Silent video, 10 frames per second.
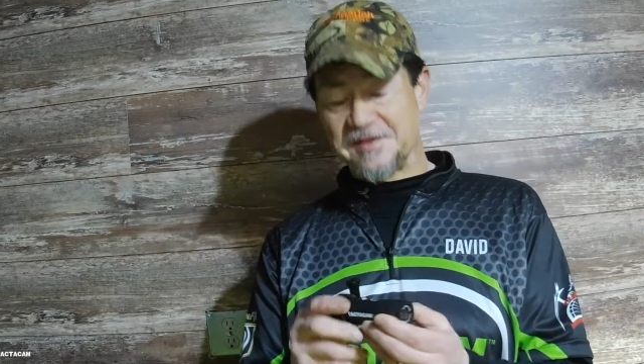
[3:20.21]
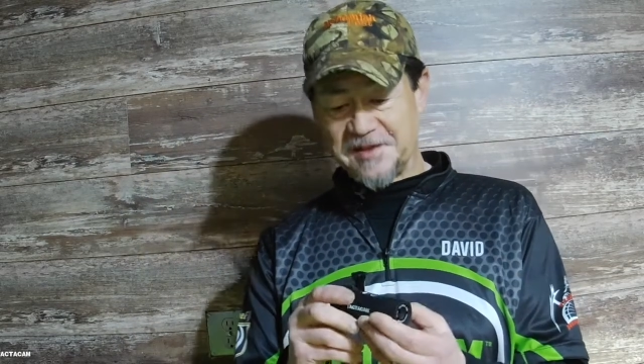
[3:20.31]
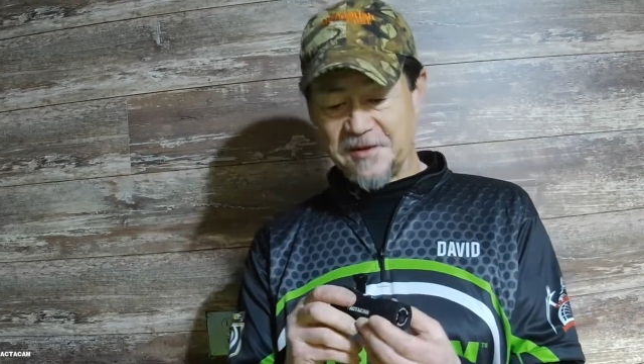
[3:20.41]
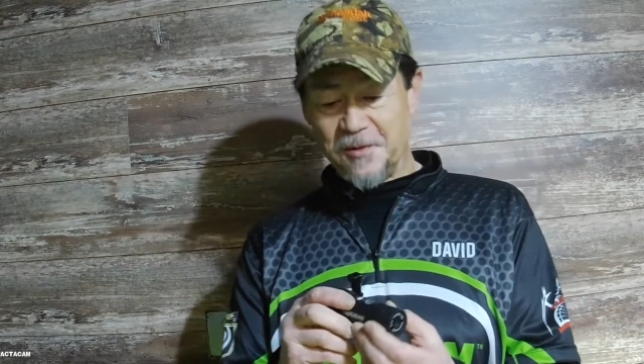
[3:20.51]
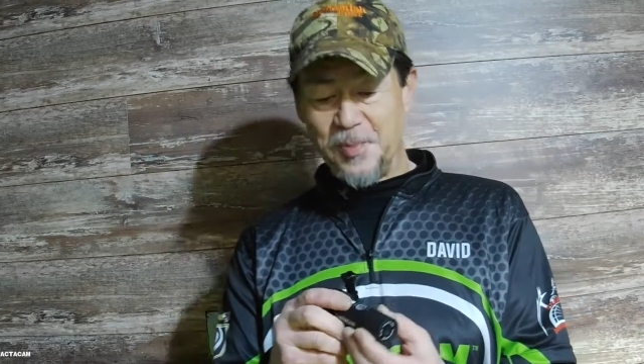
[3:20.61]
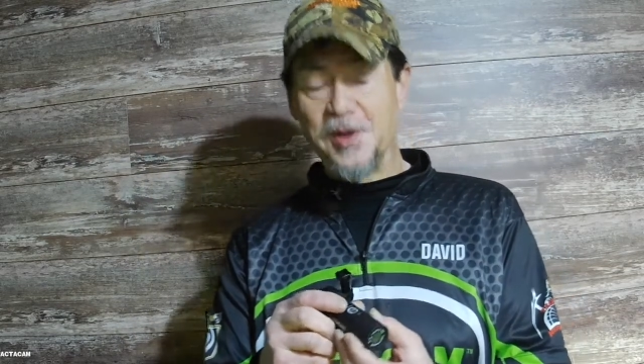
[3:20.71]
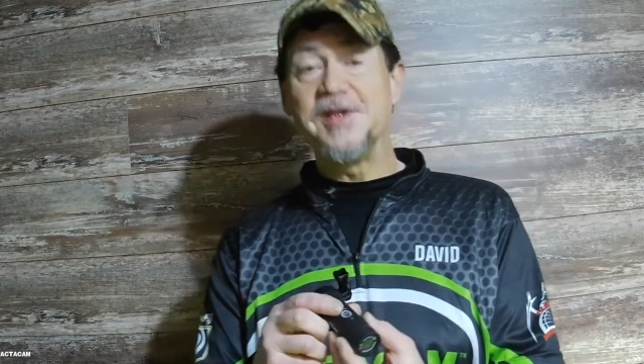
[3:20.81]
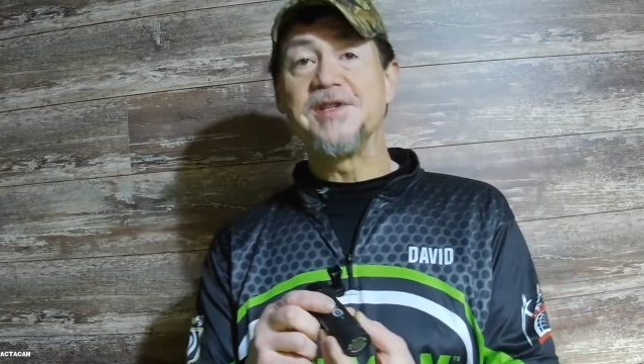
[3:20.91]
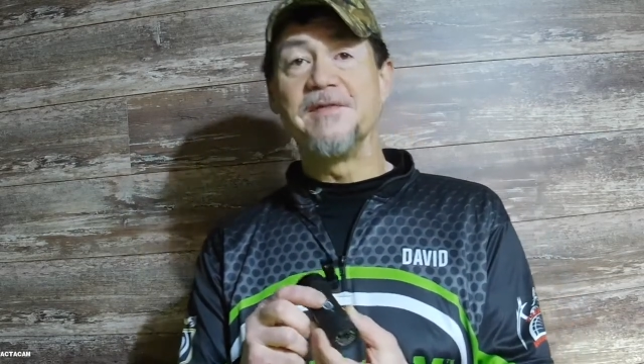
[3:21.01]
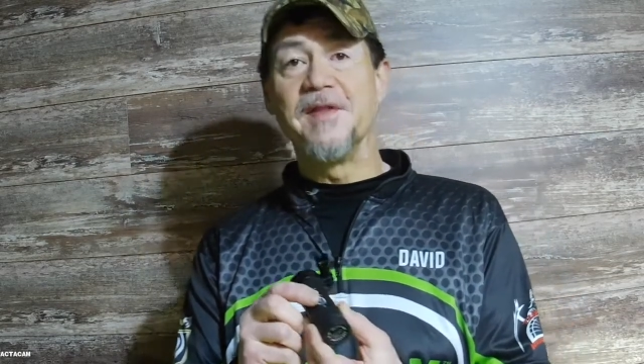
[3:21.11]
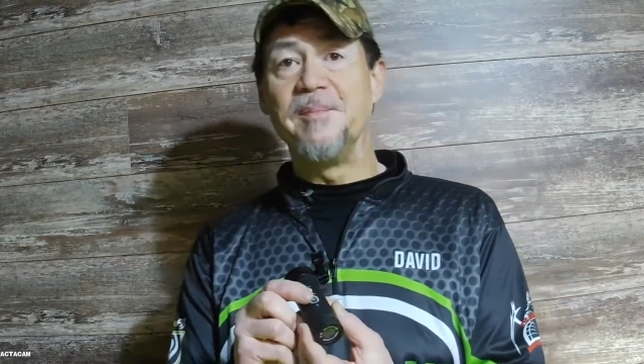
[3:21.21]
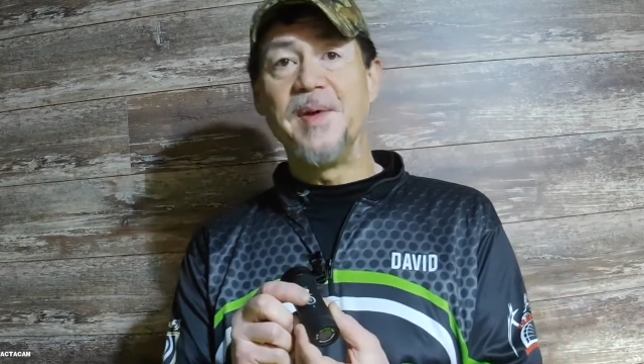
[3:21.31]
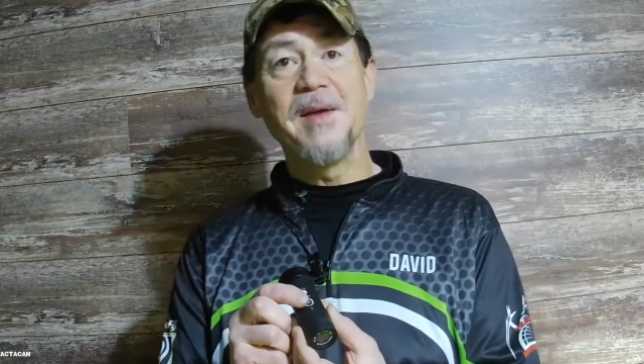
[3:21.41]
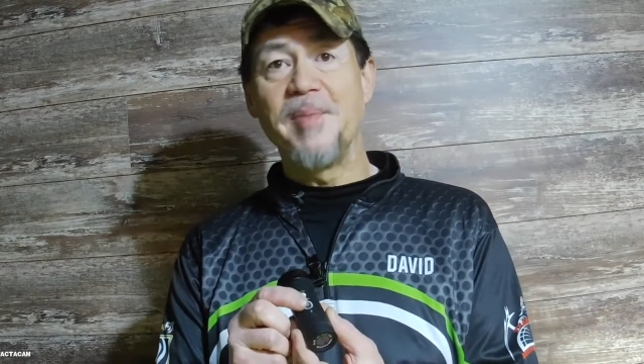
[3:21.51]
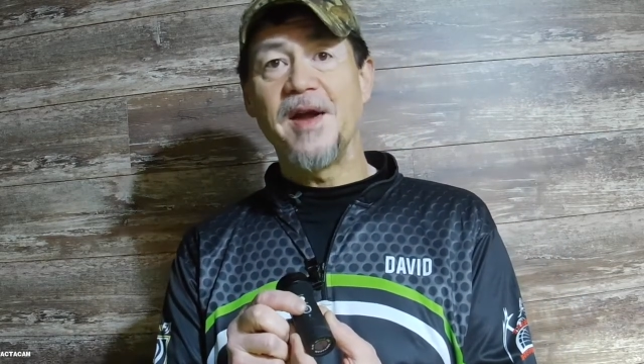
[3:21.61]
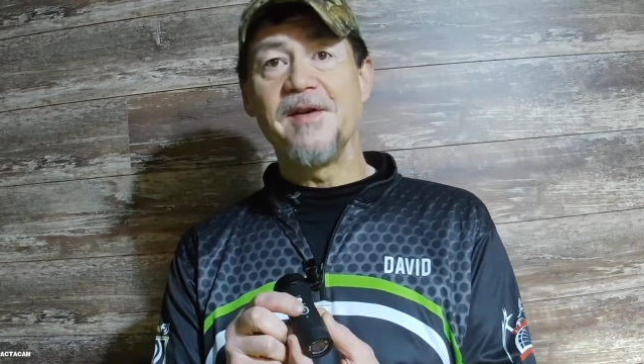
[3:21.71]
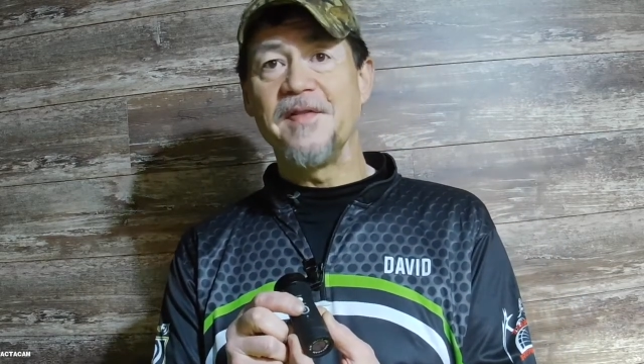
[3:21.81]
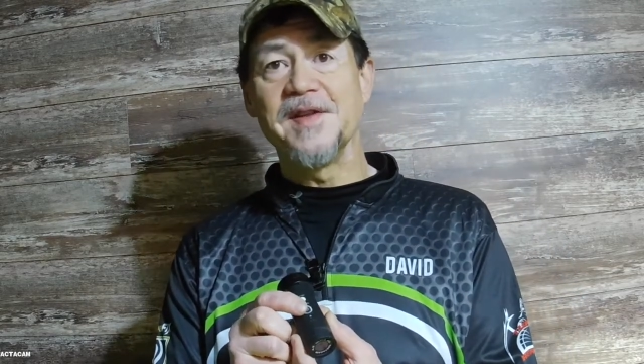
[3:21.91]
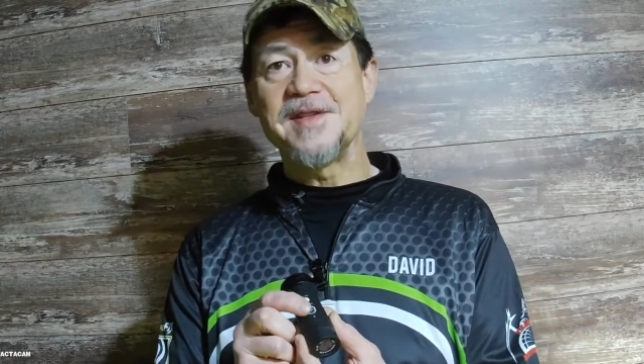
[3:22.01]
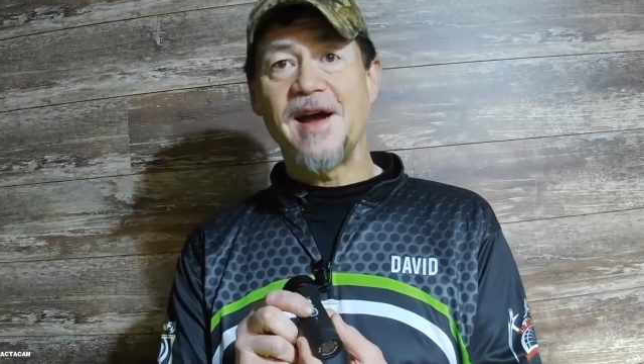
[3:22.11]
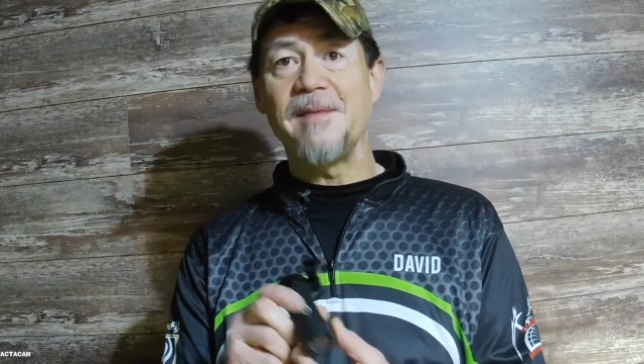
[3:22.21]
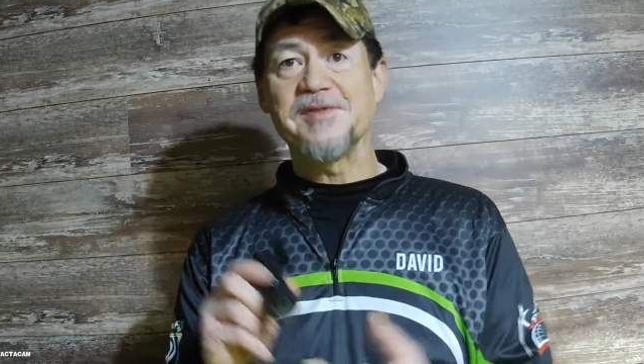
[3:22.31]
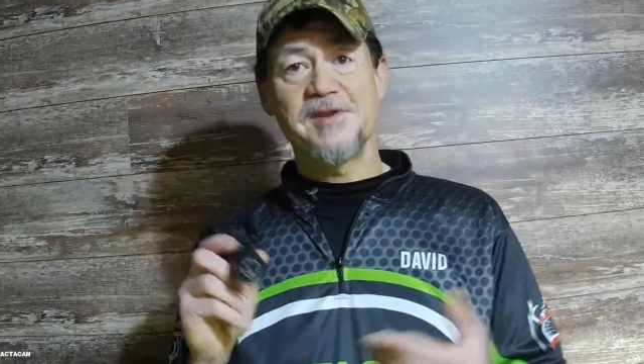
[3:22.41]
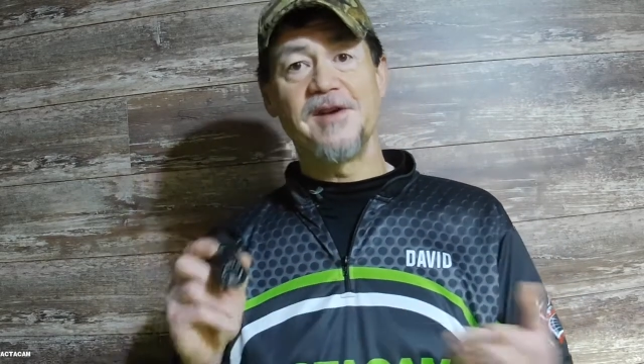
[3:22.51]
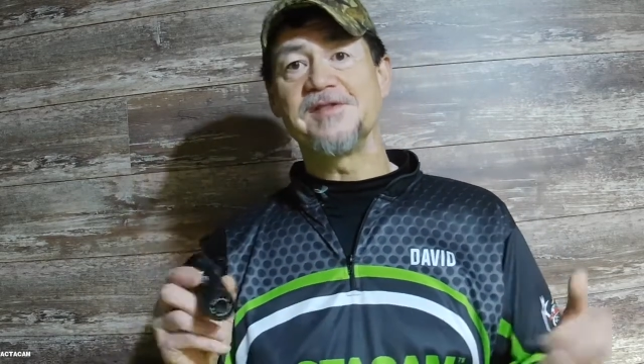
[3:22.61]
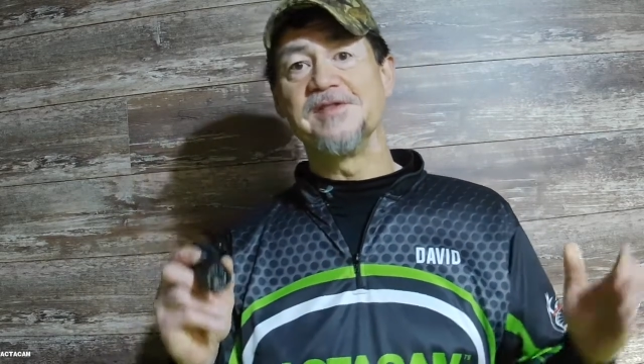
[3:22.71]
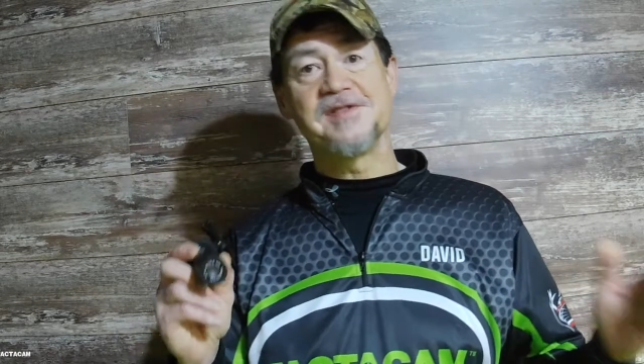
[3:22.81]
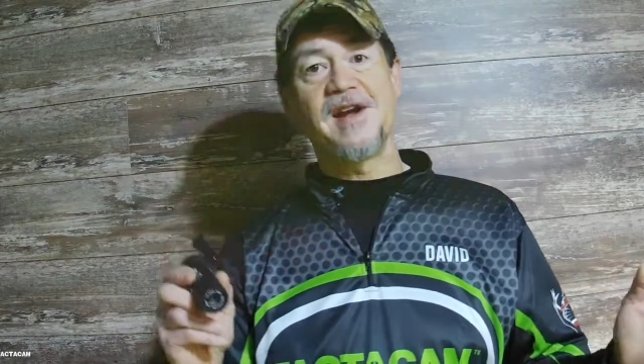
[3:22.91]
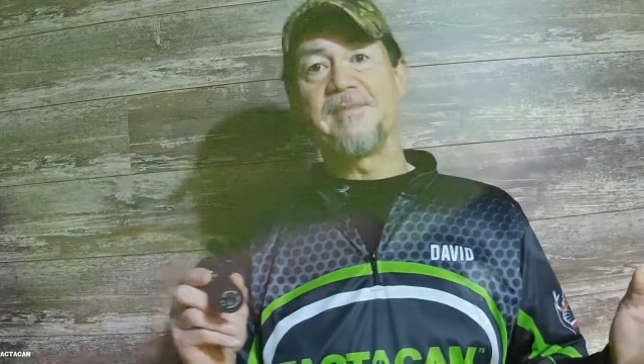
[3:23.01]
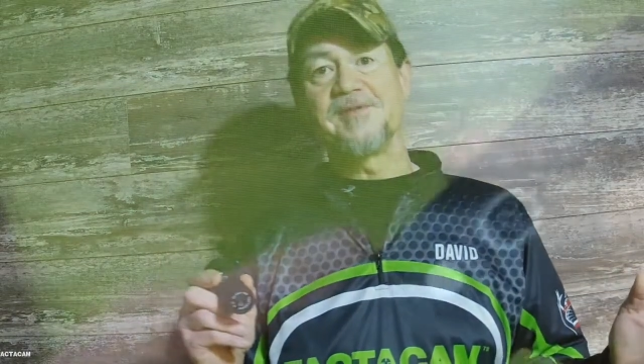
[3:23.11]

A single push of the big button on the top starts and stops the